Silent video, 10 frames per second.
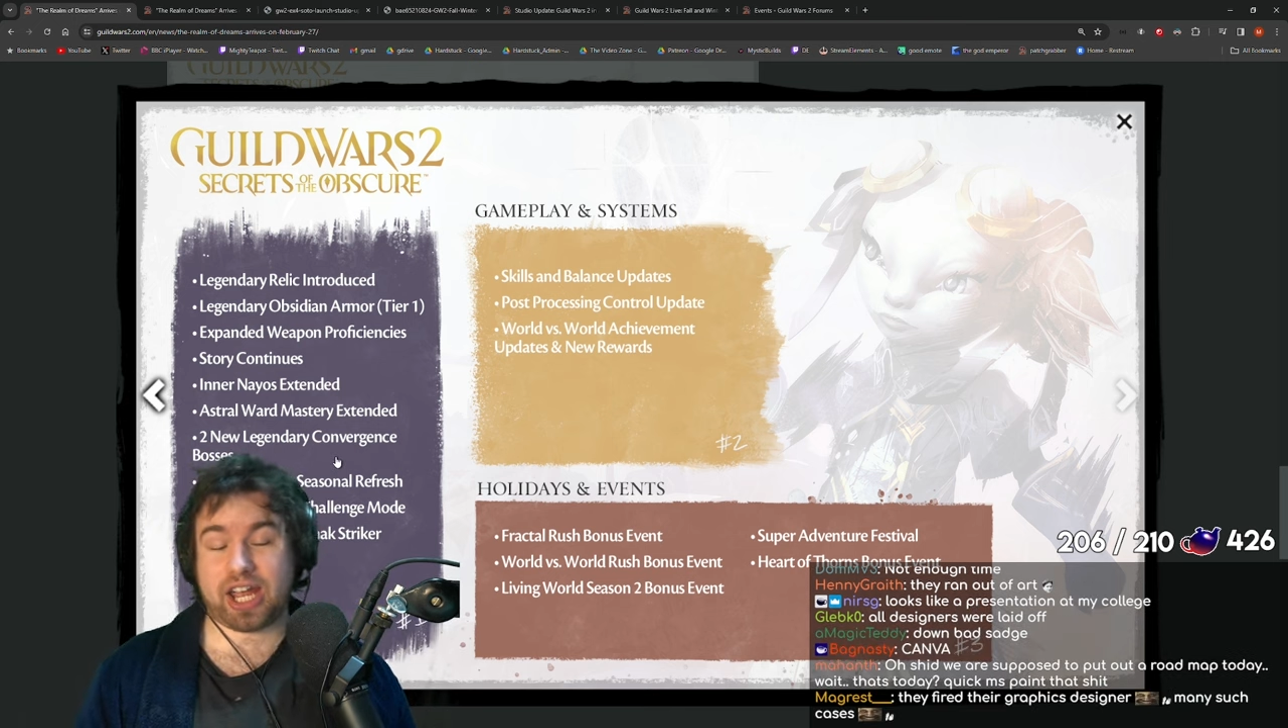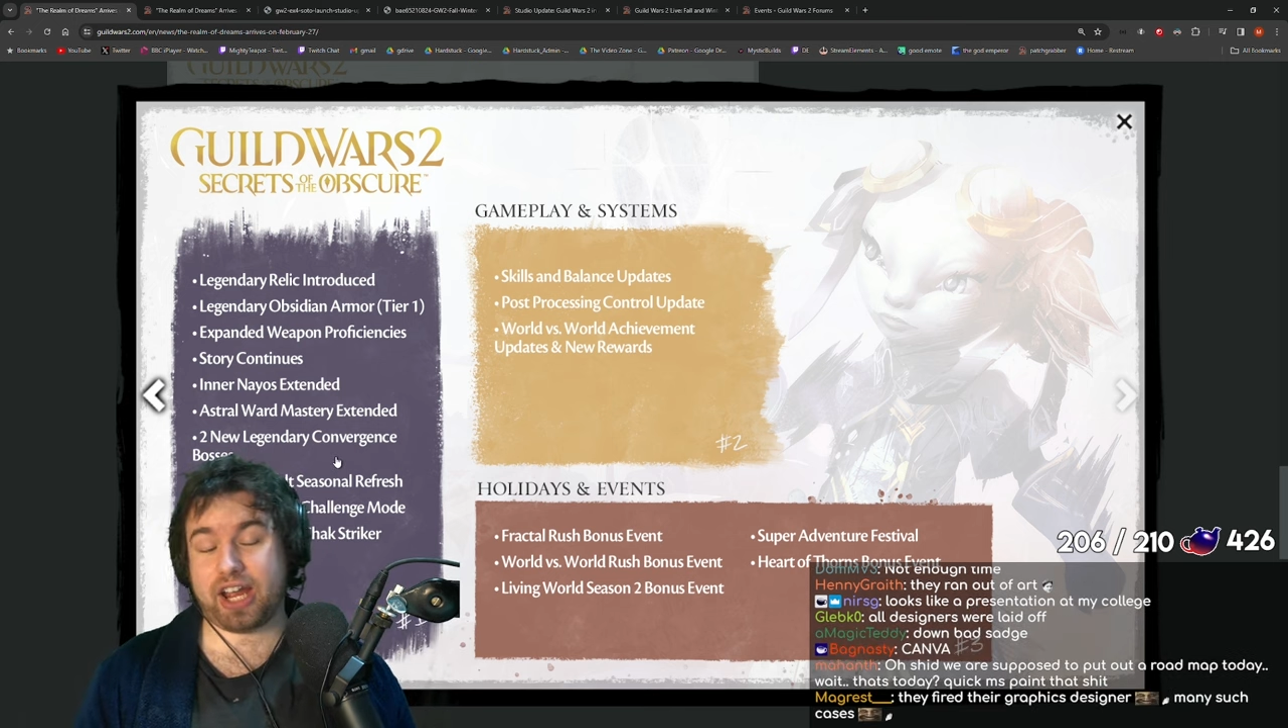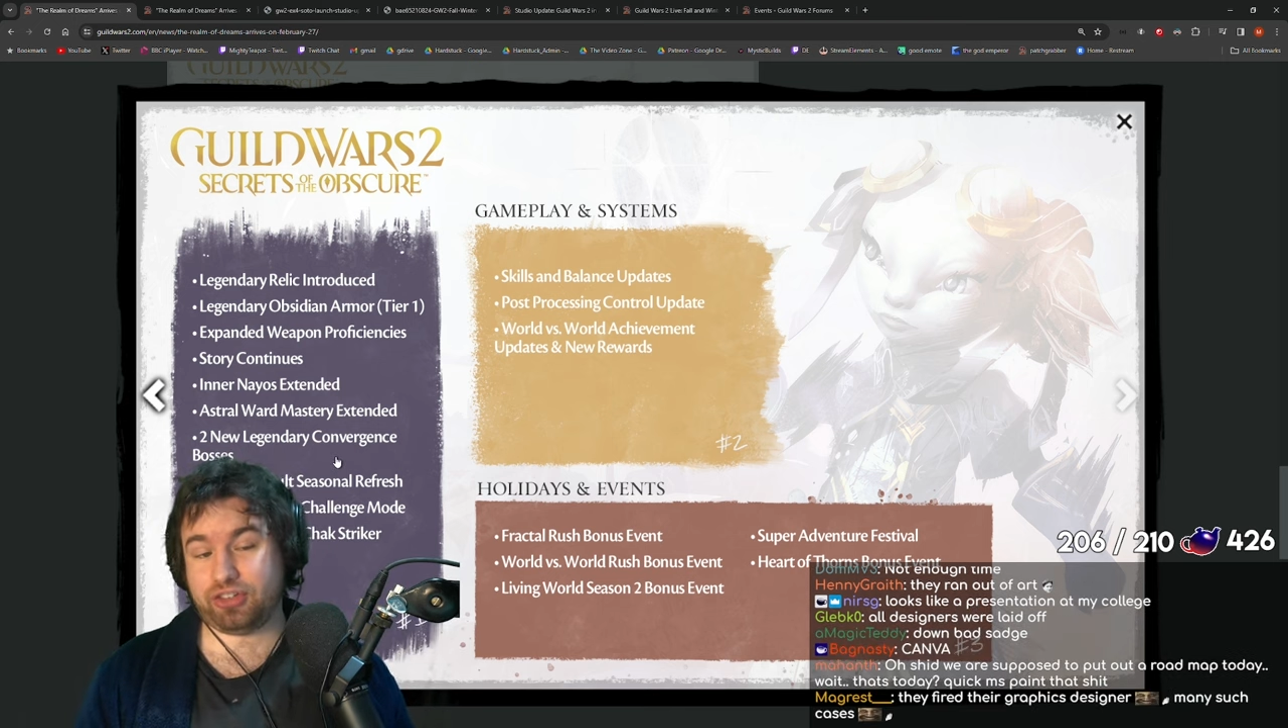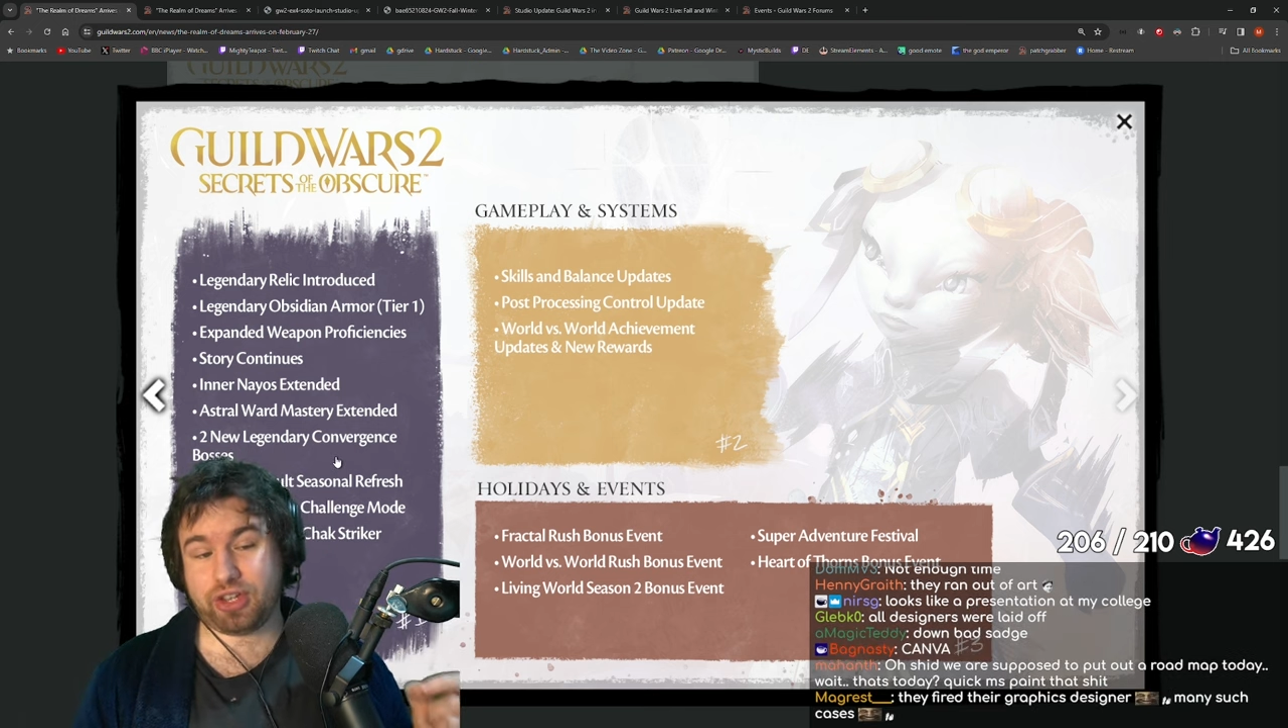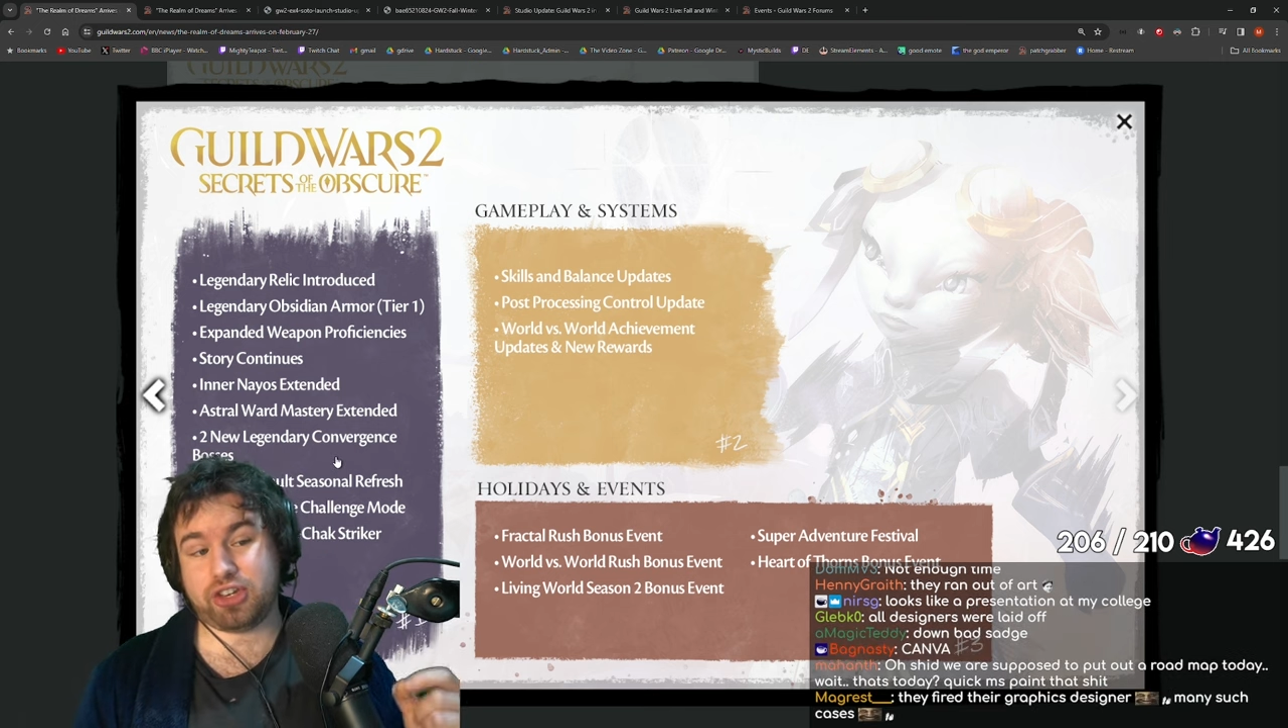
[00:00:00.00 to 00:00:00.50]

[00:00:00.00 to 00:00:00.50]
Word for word: actually